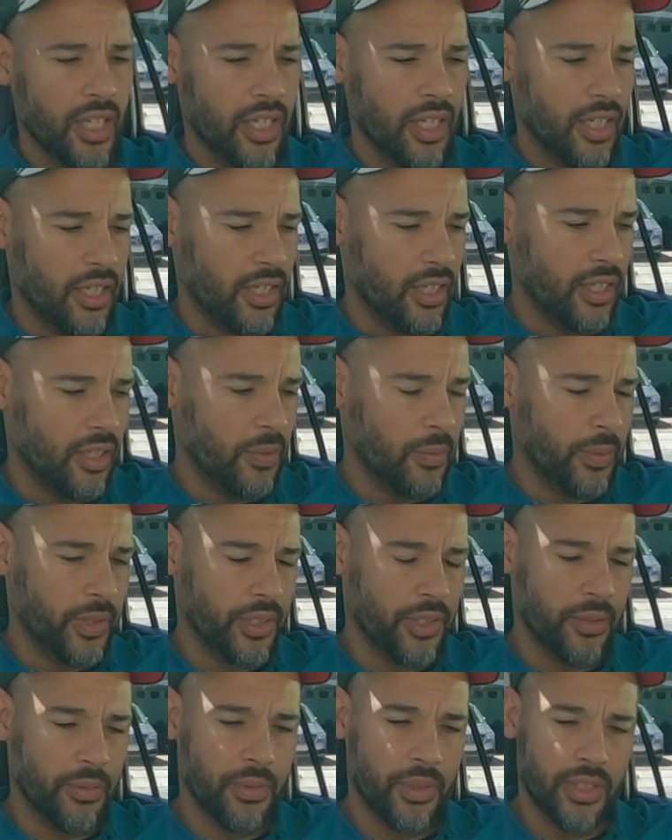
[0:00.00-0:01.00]
uh,
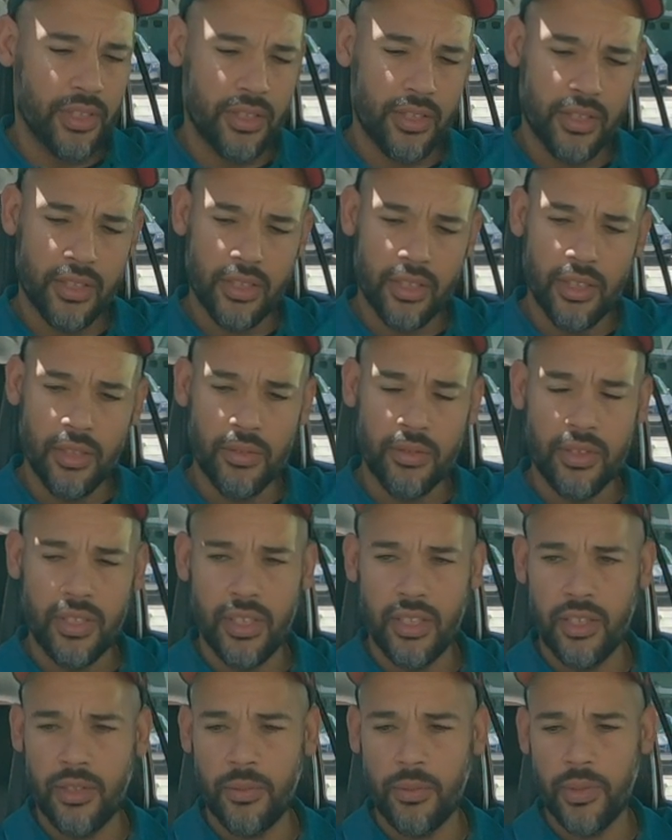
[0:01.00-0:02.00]
whether it's you know
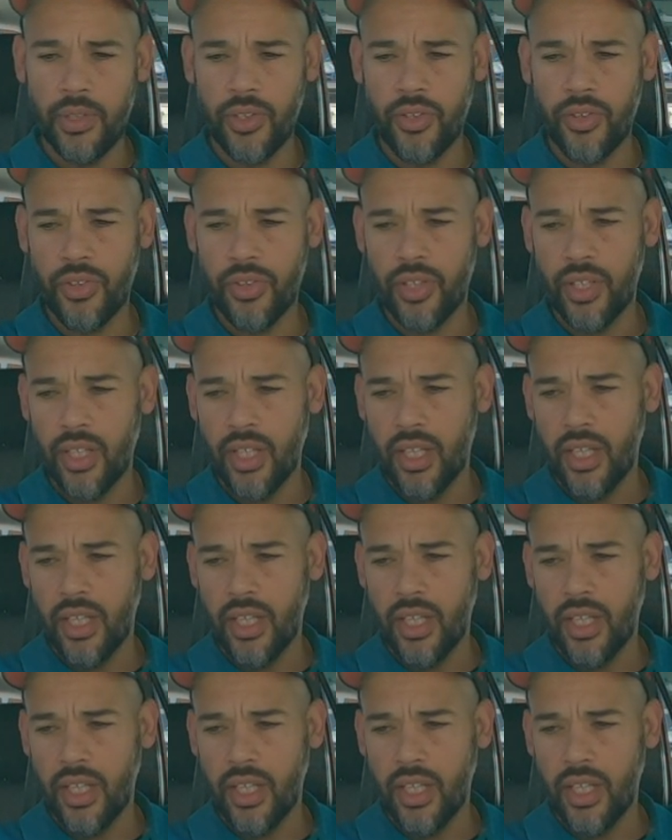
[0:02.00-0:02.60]
dealing with